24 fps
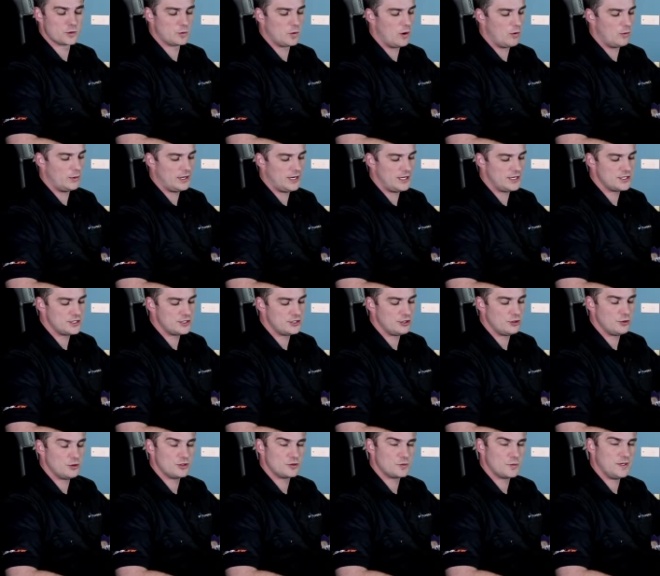So what we need to
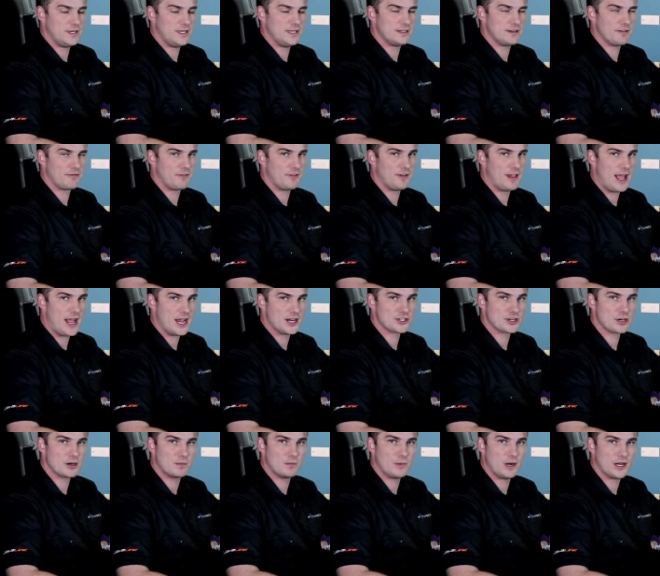do is we need to
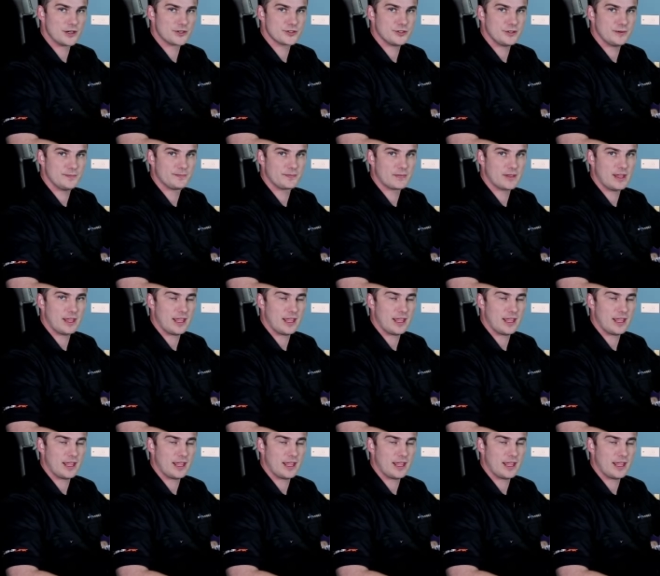flash our module,